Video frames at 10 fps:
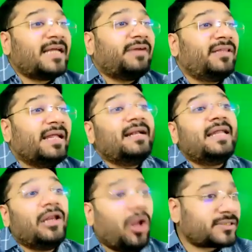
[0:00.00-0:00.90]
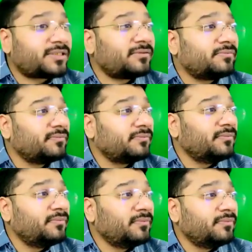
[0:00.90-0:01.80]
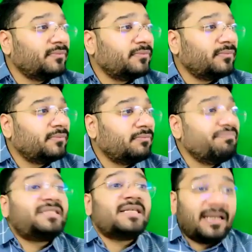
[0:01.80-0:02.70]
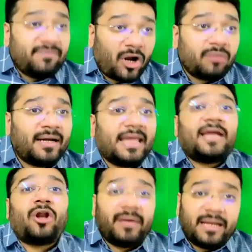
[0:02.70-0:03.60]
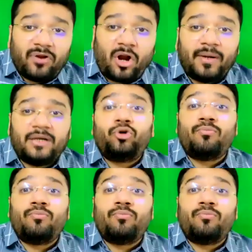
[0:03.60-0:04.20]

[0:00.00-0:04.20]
that with the Indian laws, business environment, economic environment.